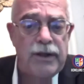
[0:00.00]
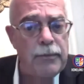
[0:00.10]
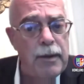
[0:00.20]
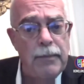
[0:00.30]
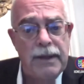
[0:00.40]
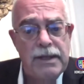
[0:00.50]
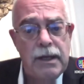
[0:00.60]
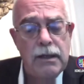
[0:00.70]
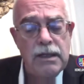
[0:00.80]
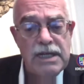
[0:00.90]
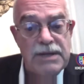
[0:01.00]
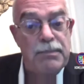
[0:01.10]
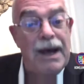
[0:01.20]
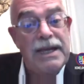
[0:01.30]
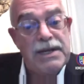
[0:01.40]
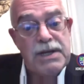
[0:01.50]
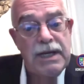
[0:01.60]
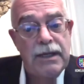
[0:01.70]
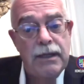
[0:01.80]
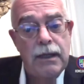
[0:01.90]
There may be spikes
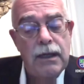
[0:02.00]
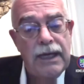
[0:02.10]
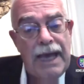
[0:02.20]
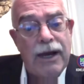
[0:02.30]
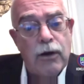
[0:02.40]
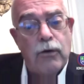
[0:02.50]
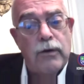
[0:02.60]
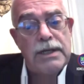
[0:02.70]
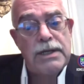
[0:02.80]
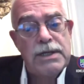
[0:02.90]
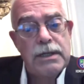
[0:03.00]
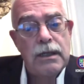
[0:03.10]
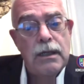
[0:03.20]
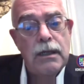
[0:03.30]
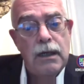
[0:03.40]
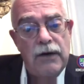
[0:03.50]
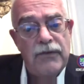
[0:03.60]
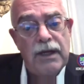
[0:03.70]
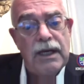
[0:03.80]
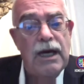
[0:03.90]
in categories of
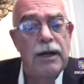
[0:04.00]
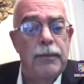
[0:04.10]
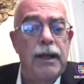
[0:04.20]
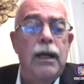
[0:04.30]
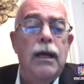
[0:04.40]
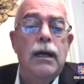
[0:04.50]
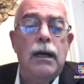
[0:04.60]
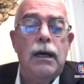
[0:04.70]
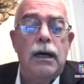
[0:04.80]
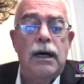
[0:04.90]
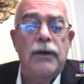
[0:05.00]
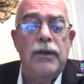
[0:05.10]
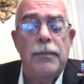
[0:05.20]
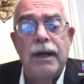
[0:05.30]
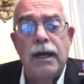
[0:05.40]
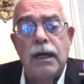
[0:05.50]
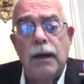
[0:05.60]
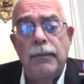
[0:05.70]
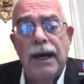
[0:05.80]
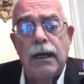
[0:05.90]
the economy uh, that make a
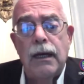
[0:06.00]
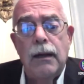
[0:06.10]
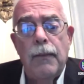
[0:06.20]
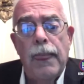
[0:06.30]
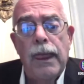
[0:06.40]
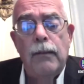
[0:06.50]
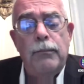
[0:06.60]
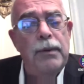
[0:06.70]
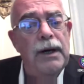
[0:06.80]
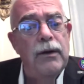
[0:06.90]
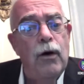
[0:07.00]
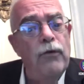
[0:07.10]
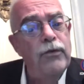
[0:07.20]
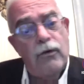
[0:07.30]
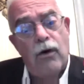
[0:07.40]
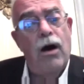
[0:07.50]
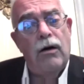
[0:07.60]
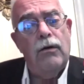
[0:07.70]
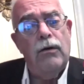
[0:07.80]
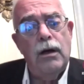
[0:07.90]
comeback, but
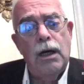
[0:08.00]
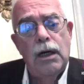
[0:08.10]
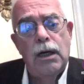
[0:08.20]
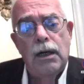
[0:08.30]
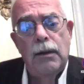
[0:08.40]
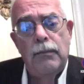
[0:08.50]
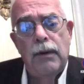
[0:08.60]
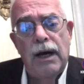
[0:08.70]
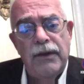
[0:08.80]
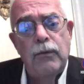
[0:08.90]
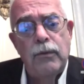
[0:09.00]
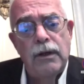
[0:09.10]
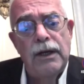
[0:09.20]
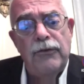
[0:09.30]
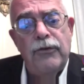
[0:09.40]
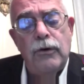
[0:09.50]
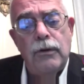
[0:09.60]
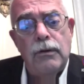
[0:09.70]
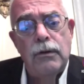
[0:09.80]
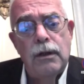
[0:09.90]
overall, um, I think we're in
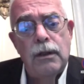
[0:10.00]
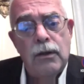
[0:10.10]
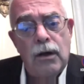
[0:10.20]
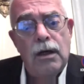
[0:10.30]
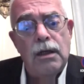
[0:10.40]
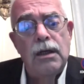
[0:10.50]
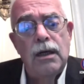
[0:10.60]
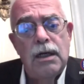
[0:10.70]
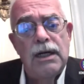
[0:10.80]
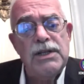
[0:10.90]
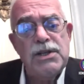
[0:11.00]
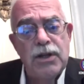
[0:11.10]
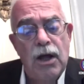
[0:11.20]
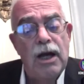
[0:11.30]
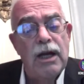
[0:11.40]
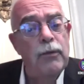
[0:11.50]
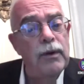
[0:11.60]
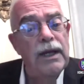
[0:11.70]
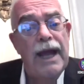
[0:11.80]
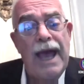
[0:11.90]
for a long, hard slog, and
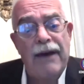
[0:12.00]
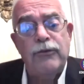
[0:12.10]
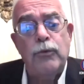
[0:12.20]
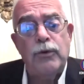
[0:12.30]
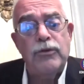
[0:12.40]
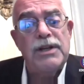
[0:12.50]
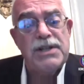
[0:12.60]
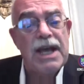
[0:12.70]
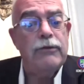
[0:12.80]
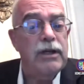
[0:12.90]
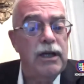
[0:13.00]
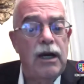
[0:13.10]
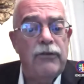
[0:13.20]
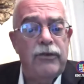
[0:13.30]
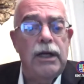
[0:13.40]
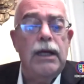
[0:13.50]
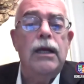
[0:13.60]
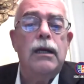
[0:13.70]
we're going to have to address that recovery